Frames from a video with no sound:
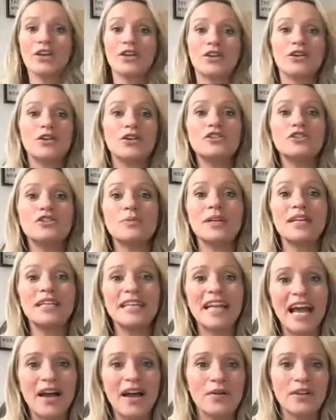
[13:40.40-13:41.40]
Could we
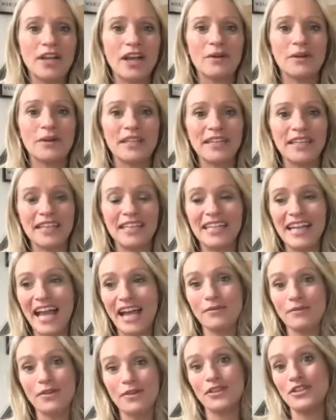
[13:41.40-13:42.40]
now go and
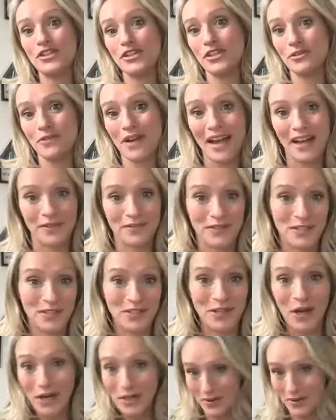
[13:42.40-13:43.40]
connect with the giraffes?
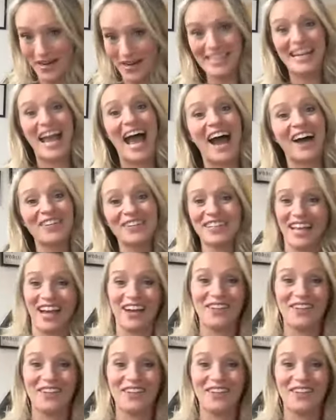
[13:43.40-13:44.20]
Could we now go